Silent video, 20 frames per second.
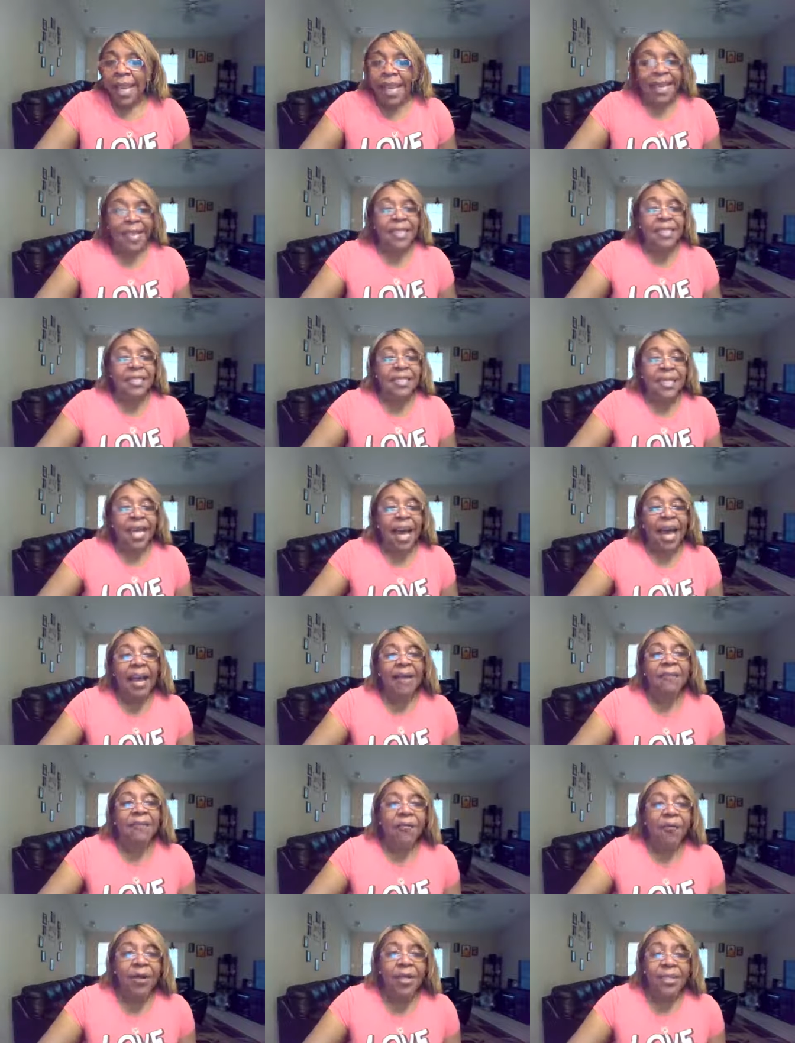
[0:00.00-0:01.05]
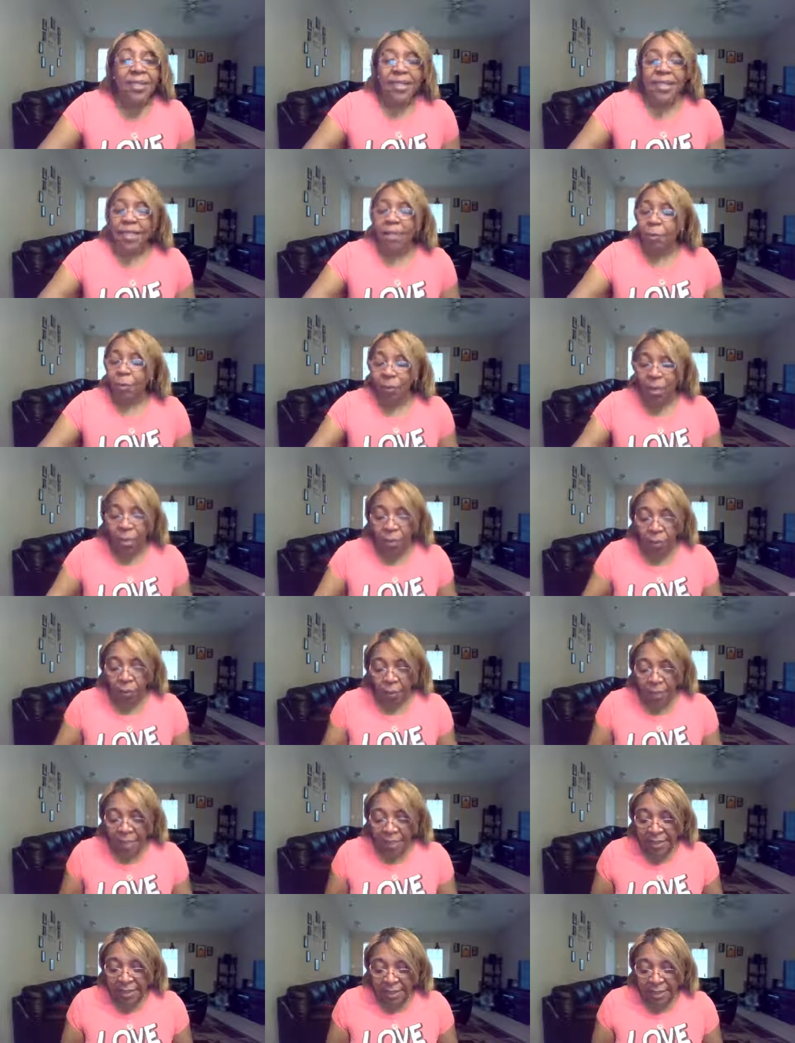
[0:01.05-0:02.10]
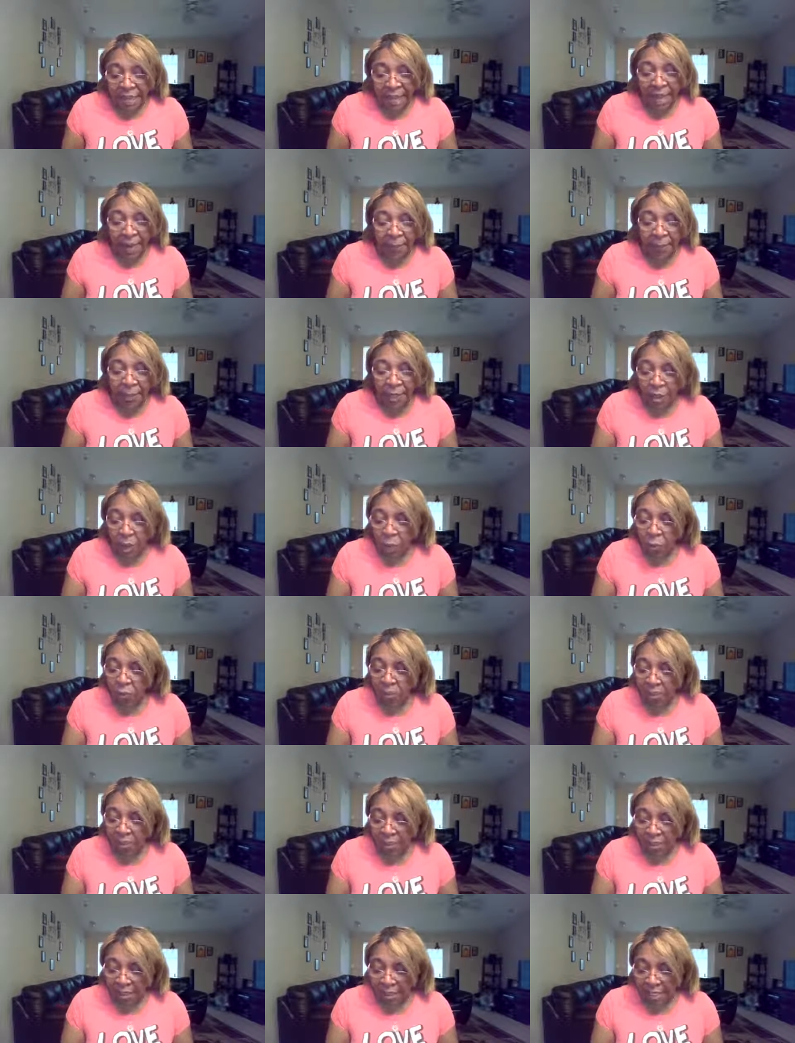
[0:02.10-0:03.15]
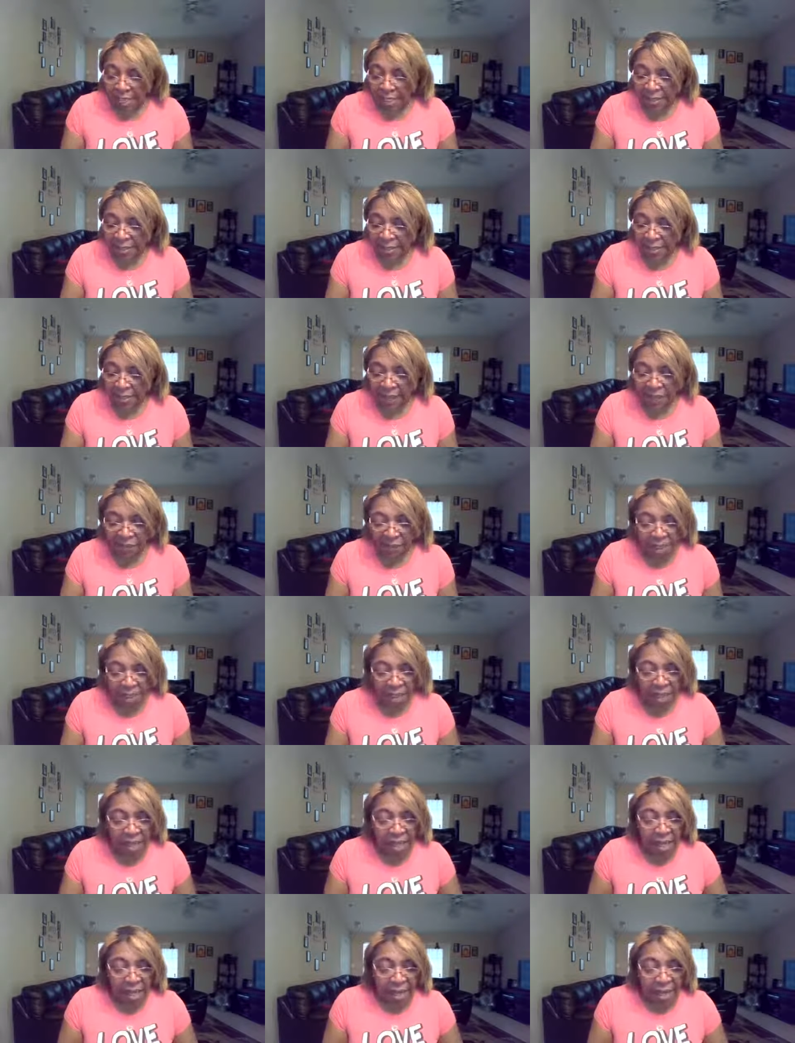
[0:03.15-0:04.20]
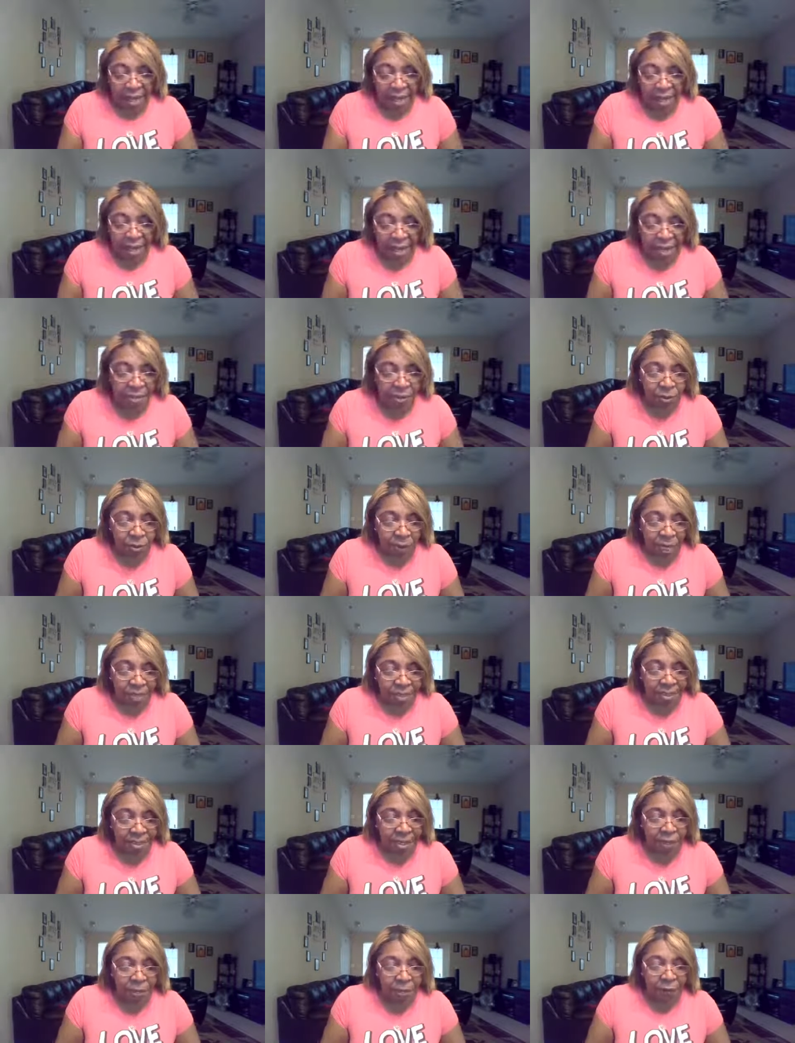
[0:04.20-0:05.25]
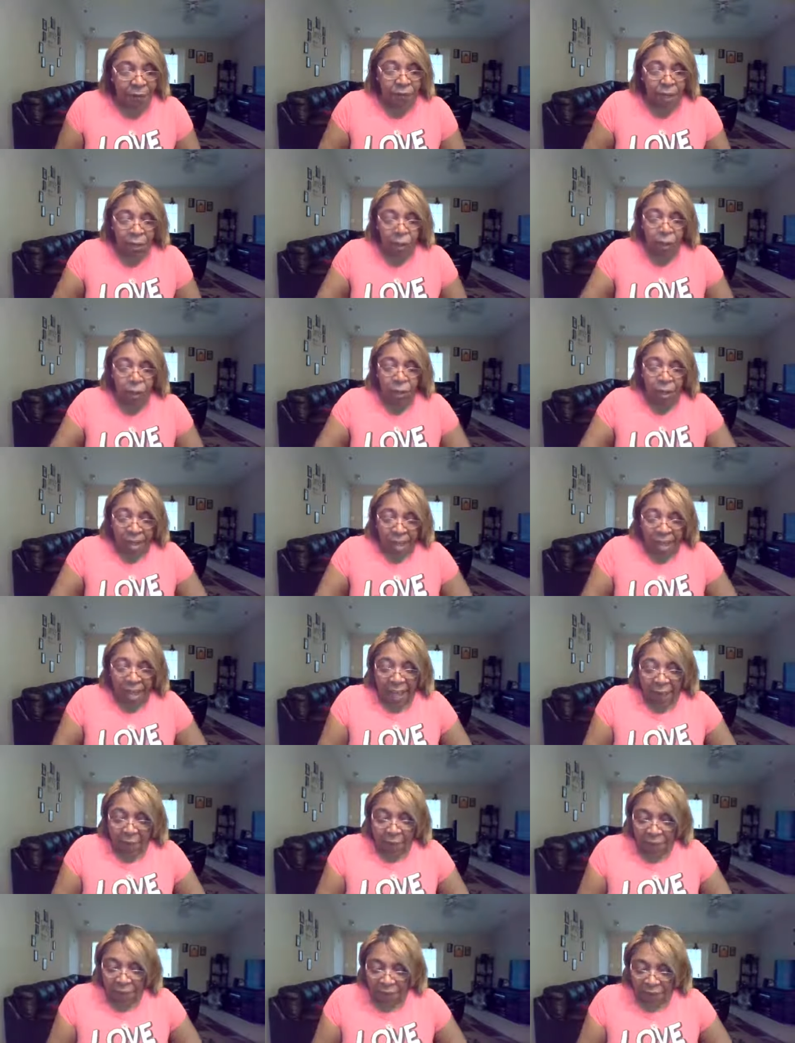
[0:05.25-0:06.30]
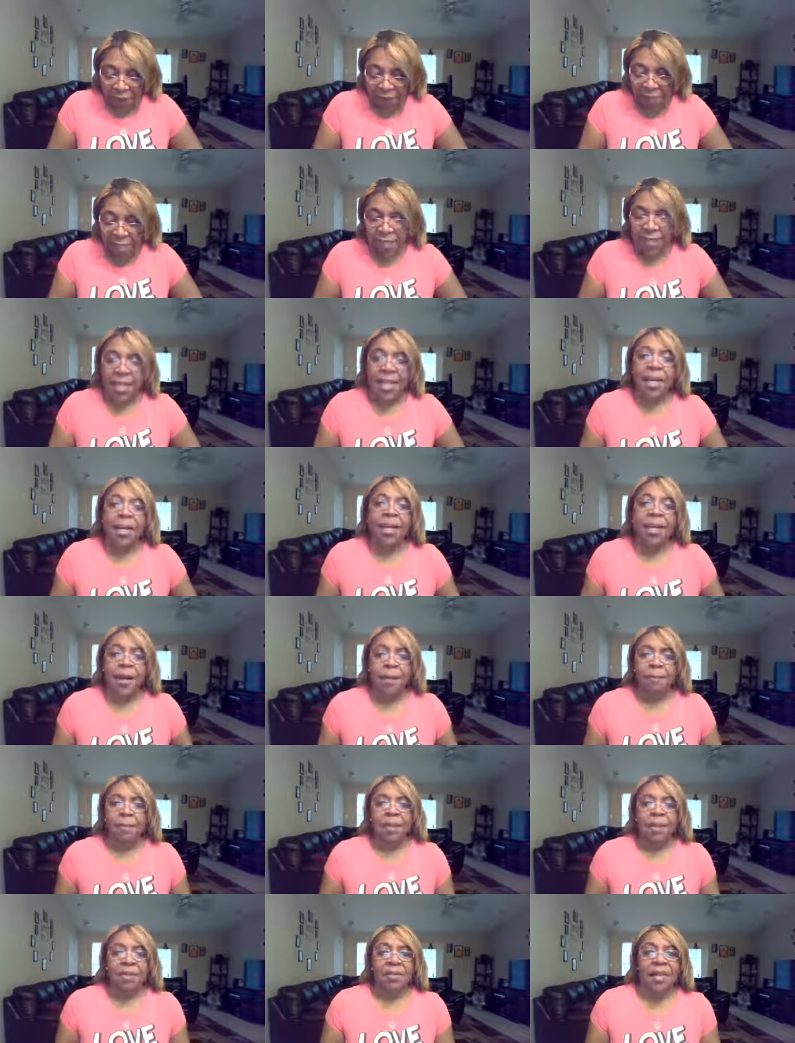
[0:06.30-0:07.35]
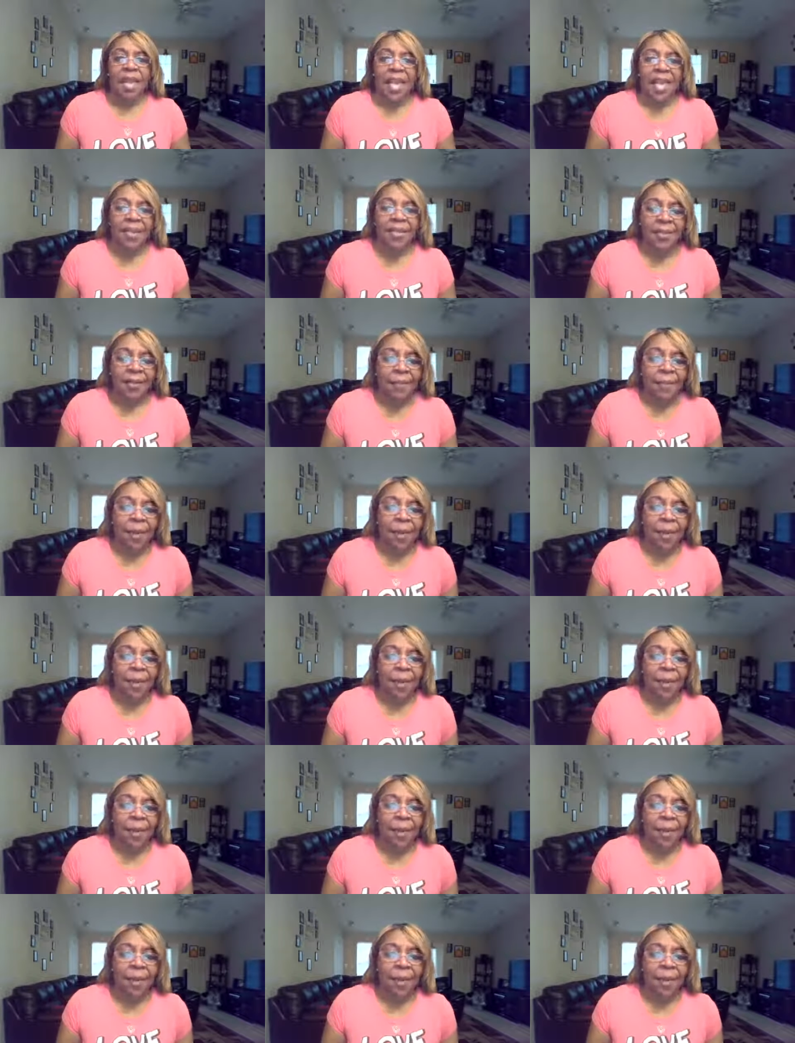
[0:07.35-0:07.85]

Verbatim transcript: And it's time for us to, we it's time to go to the next level. And and that's why some of you have been feeling a couple of things.